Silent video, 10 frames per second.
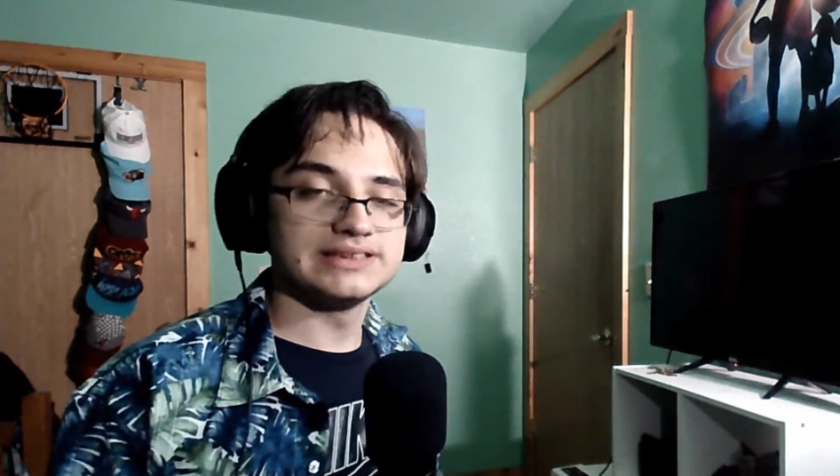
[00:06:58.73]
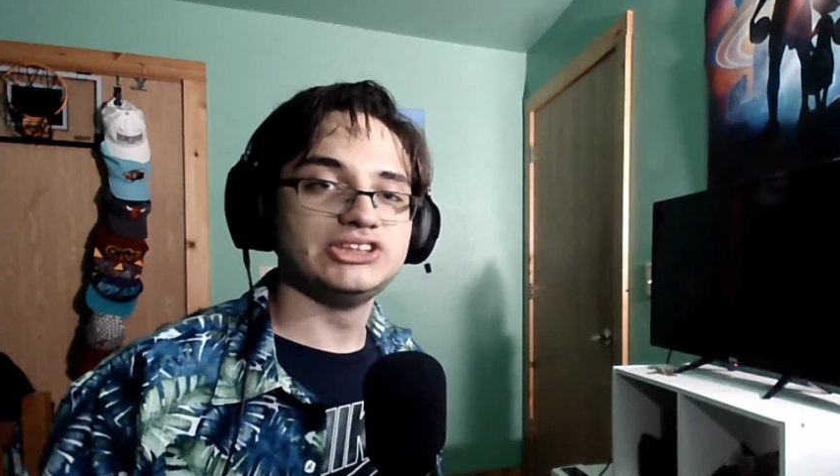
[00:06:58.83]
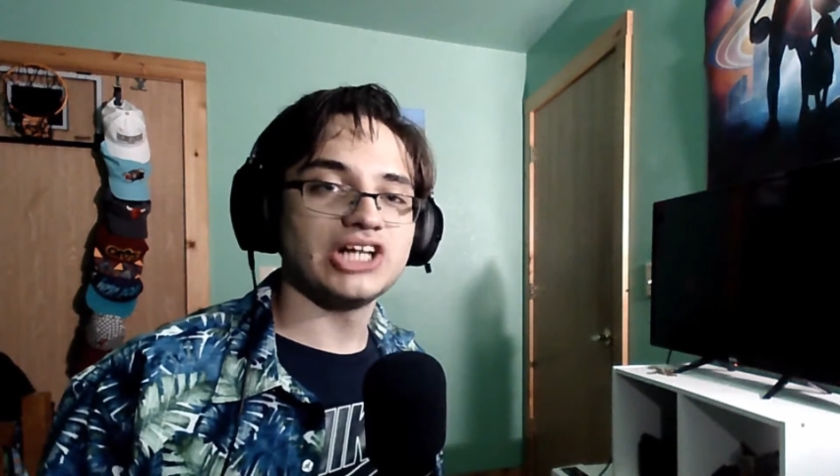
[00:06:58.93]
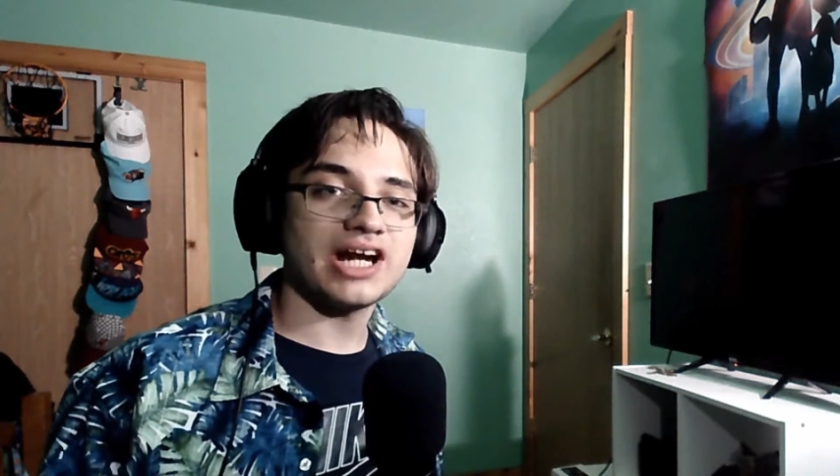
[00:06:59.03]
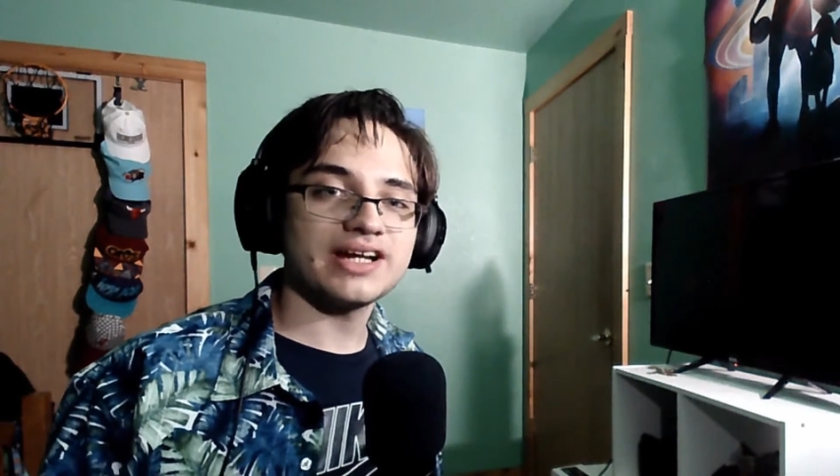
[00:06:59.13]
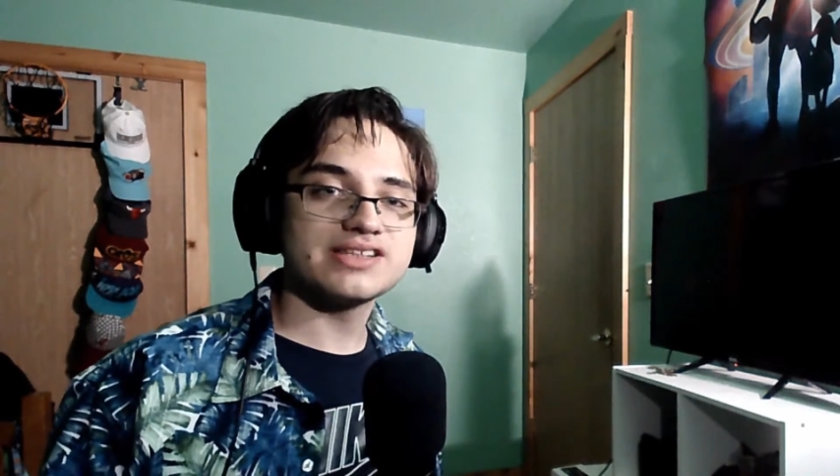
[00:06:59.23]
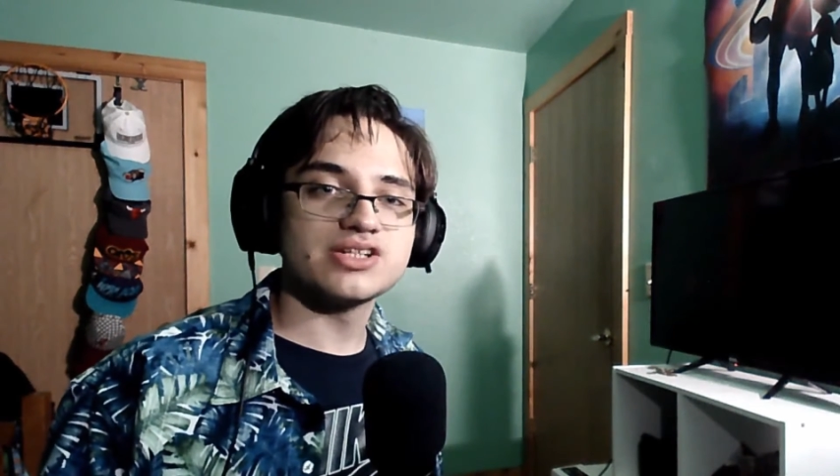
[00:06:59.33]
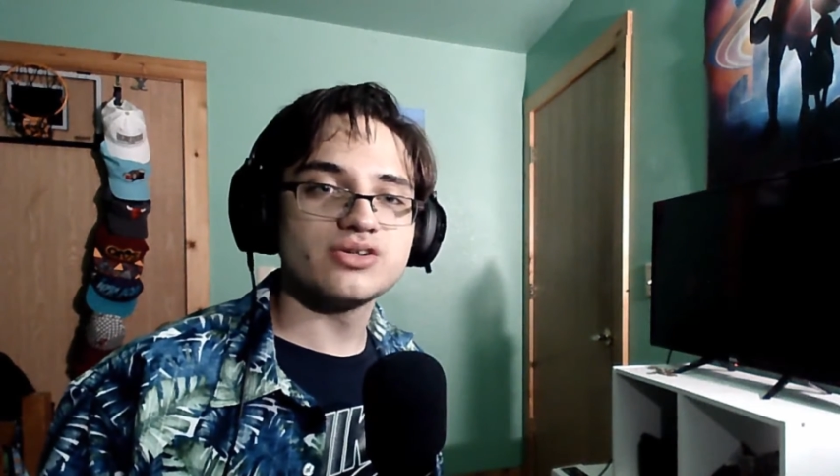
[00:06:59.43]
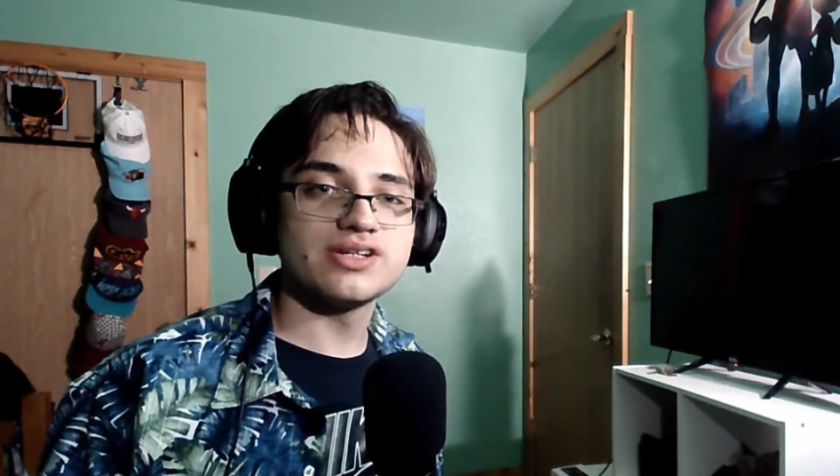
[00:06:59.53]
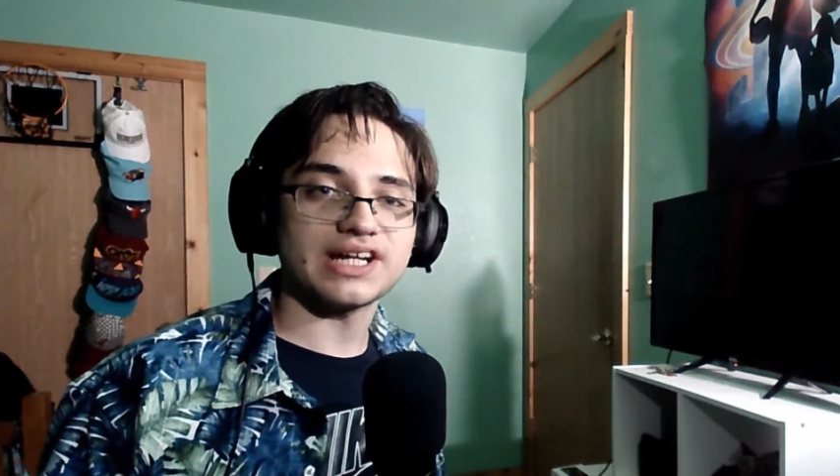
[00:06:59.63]
Johnny
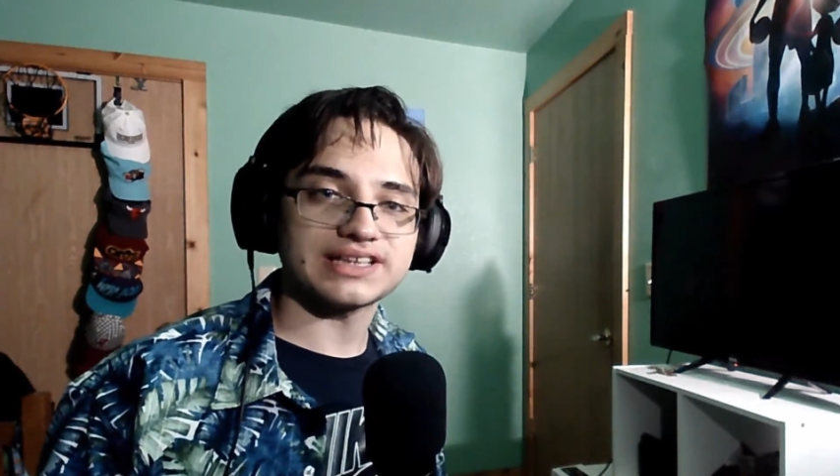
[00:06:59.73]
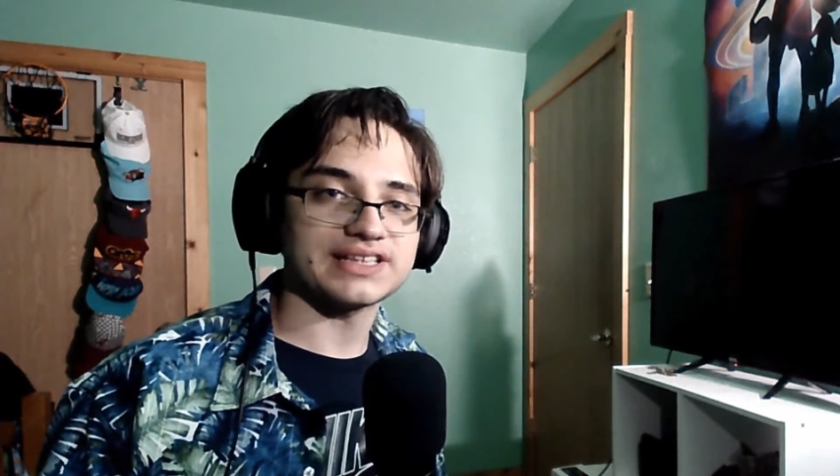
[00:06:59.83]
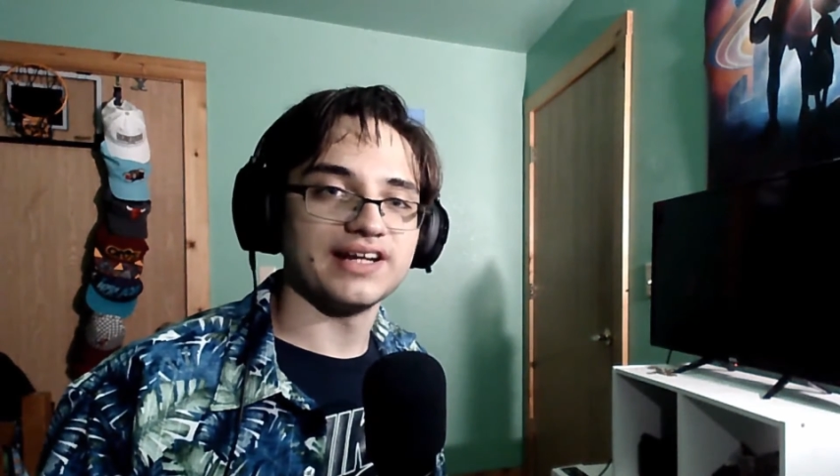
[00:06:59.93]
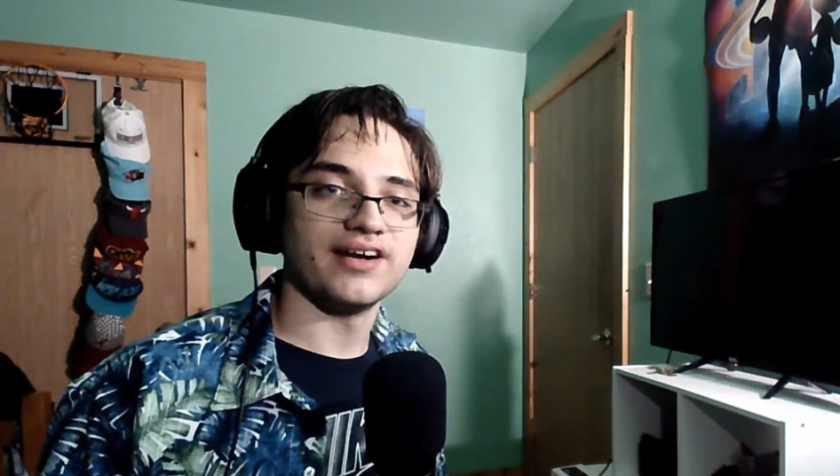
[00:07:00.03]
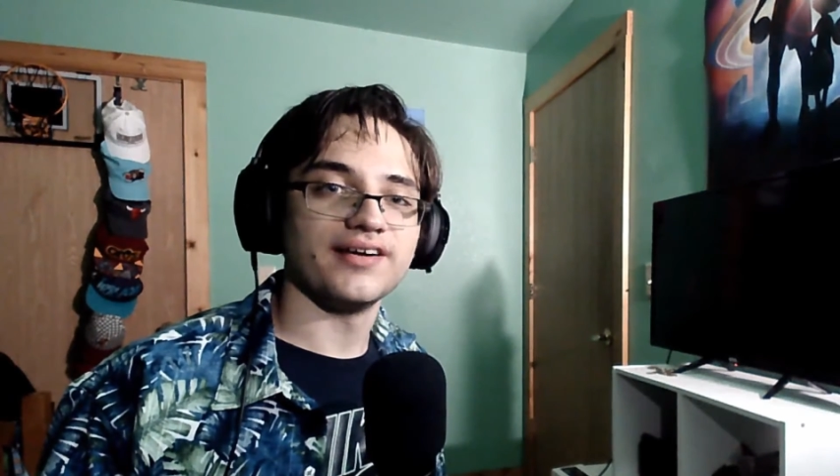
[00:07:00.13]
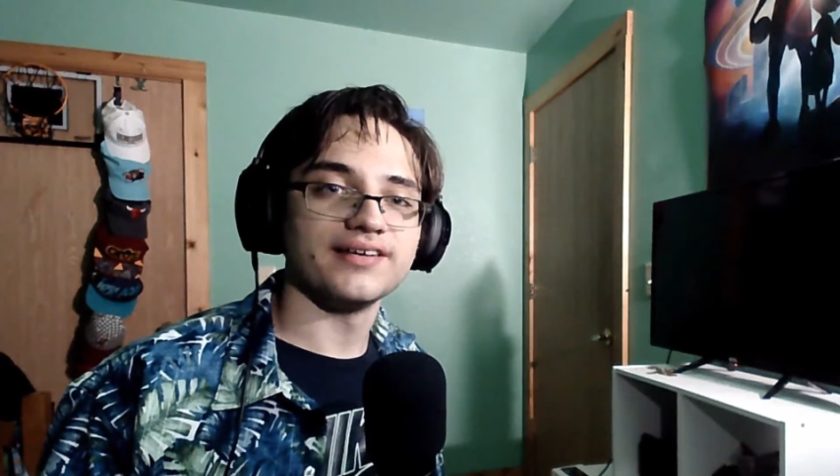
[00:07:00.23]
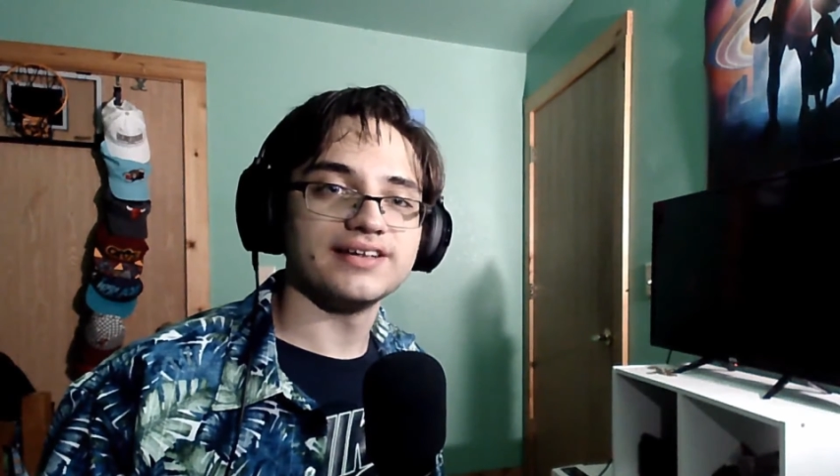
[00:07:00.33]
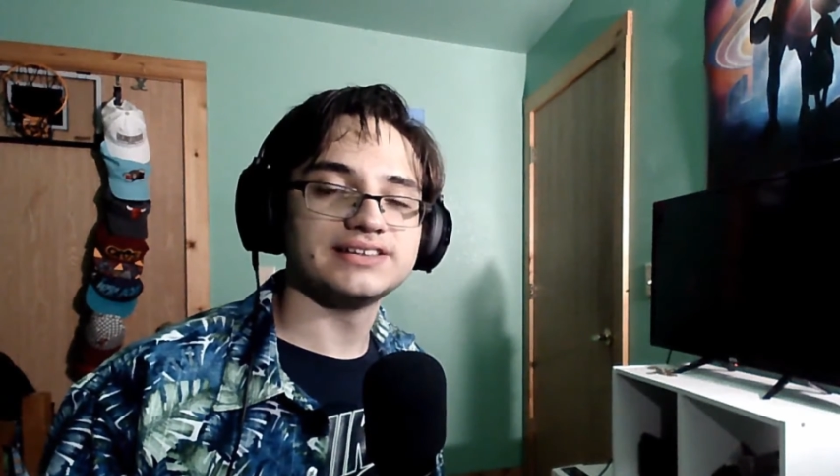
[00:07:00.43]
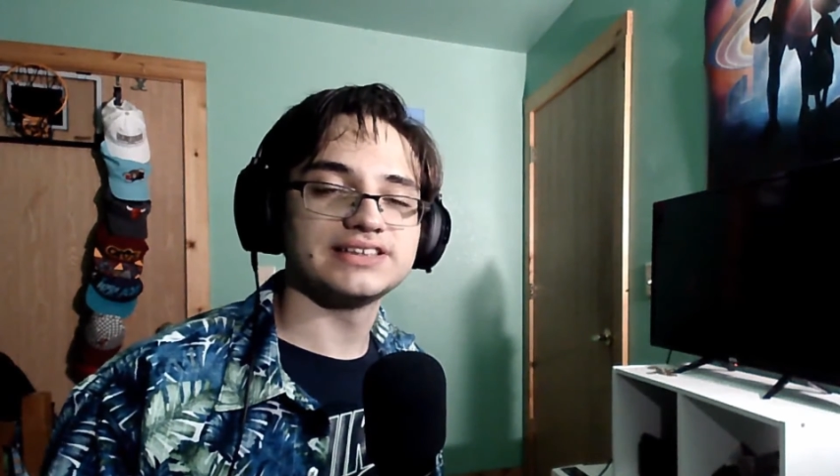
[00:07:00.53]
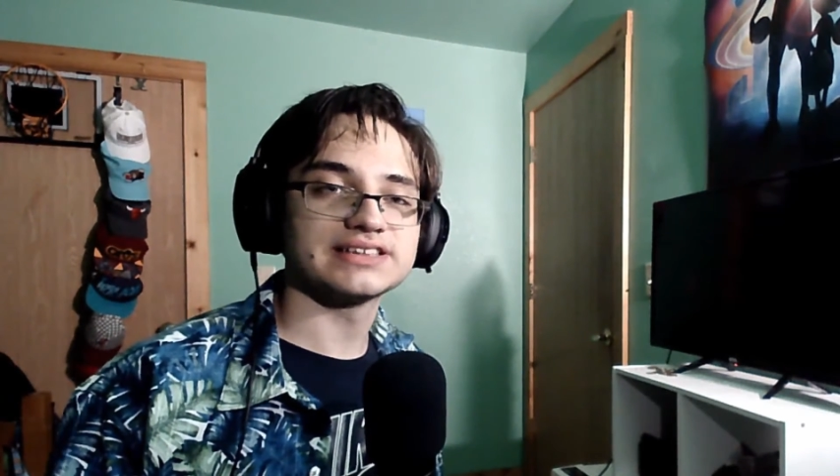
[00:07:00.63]
Two Dicks here.
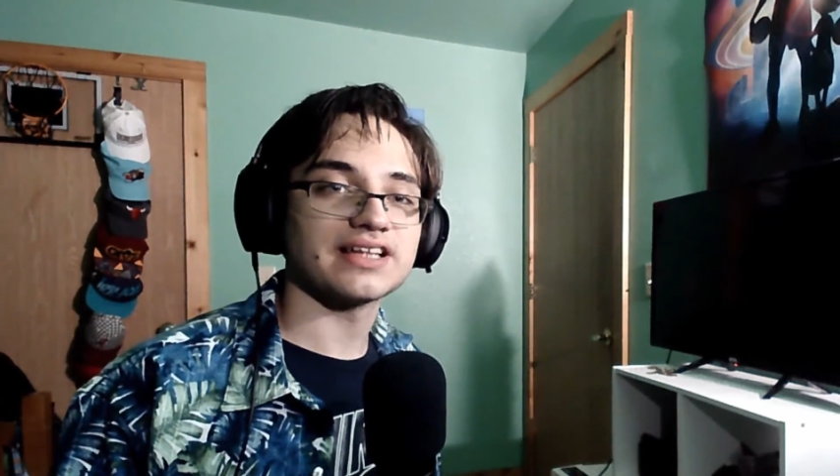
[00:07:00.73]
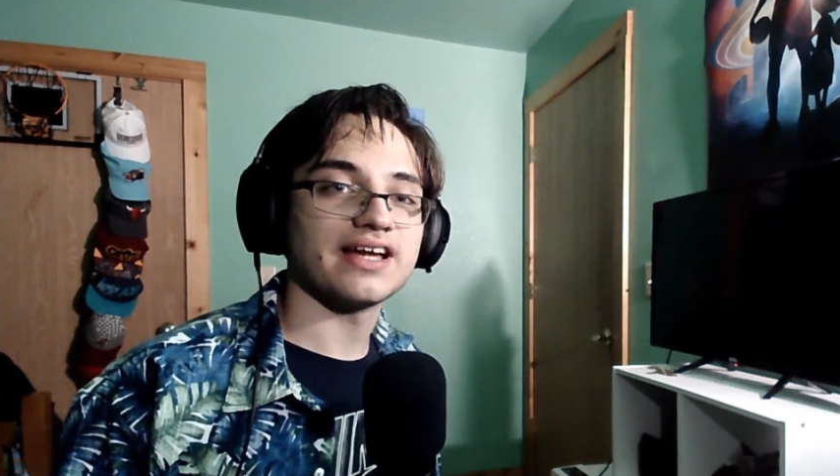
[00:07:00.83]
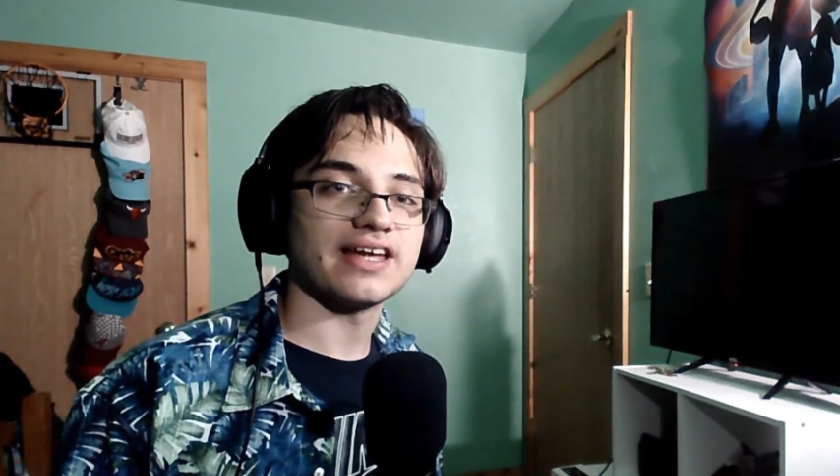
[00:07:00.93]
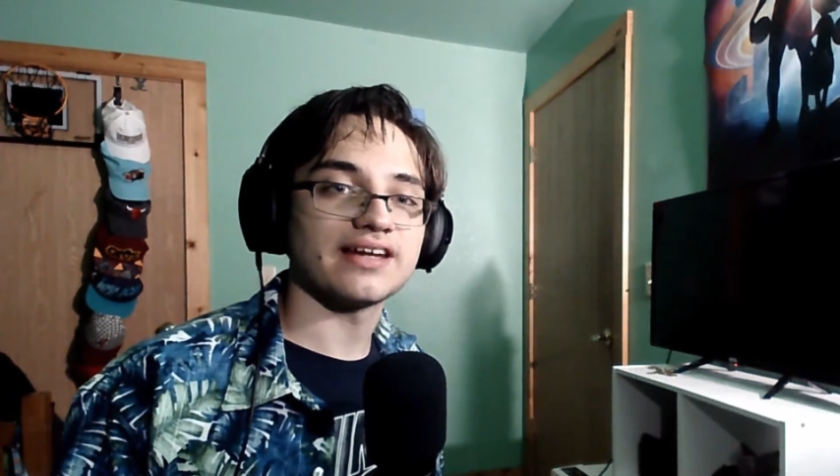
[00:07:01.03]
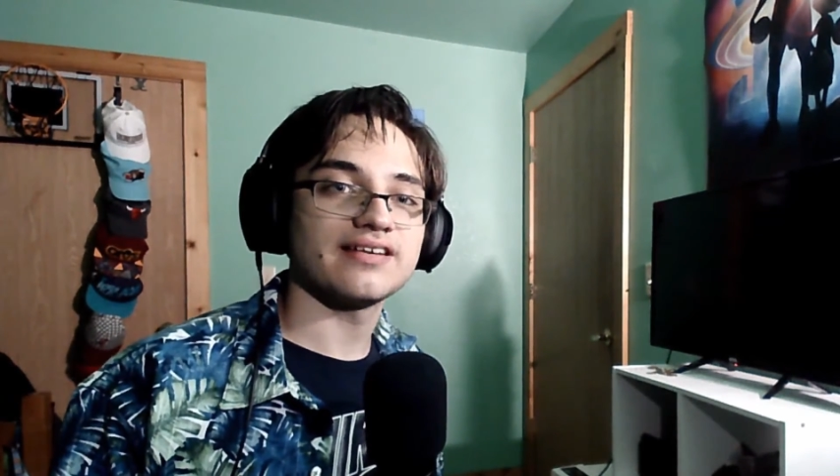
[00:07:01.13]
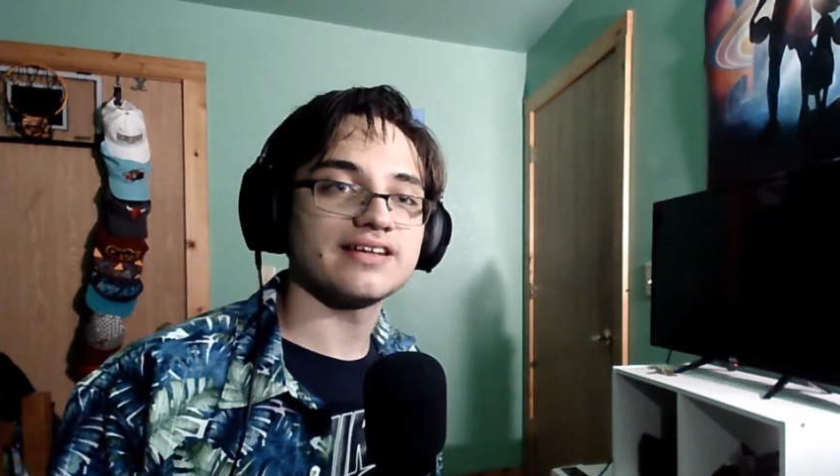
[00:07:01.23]
He's just like